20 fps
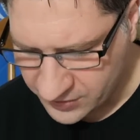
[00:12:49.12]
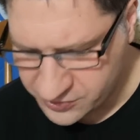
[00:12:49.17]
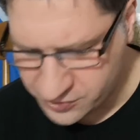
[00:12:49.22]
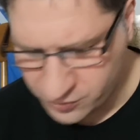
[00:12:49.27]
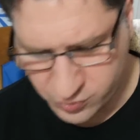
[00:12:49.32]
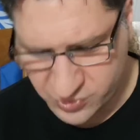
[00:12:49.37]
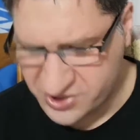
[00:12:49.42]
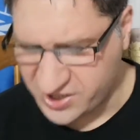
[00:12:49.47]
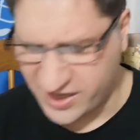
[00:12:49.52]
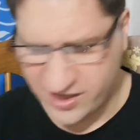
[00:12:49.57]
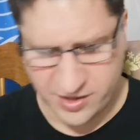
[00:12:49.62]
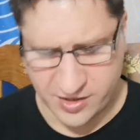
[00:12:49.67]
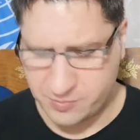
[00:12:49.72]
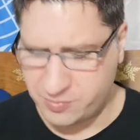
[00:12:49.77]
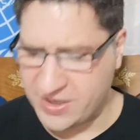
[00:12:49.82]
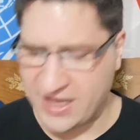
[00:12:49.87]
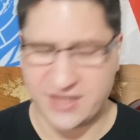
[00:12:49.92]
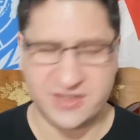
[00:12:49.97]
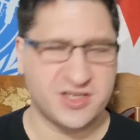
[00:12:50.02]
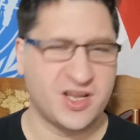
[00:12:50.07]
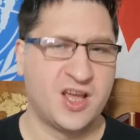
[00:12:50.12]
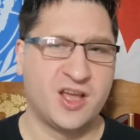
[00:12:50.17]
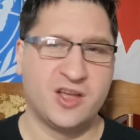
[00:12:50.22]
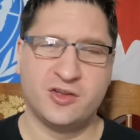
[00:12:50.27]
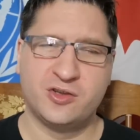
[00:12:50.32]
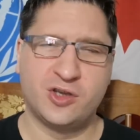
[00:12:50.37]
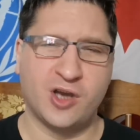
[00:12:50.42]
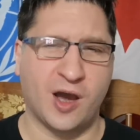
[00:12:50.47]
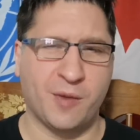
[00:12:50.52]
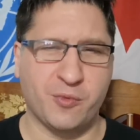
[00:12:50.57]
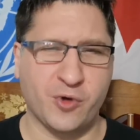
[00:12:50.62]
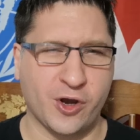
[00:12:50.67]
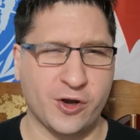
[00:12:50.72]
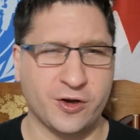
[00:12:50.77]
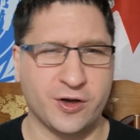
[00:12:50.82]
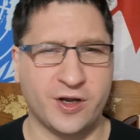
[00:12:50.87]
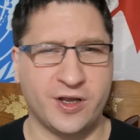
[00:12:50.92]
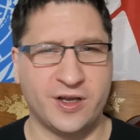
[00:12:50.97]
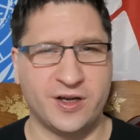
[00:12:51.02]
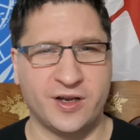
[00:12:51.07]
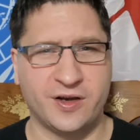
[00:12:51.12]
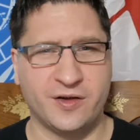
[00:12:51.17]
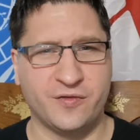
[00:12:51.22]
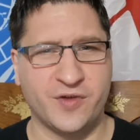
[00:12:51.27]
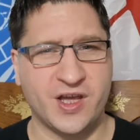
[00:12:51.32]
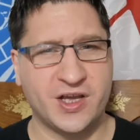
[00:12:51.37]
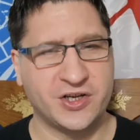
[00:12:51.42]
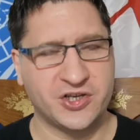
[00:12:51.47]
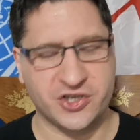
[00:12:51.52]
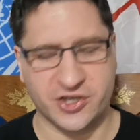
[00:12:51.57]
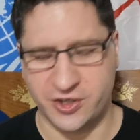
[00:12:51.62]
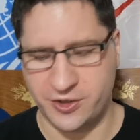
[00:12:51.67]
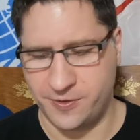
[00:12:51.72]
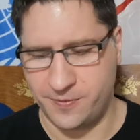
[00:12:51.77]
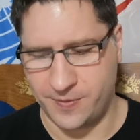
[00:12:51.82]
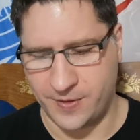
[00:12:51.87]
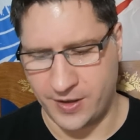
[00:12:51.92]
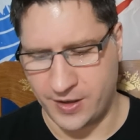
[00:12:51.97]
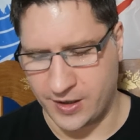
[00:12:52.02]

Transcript: so recycling plants top priority in innovation.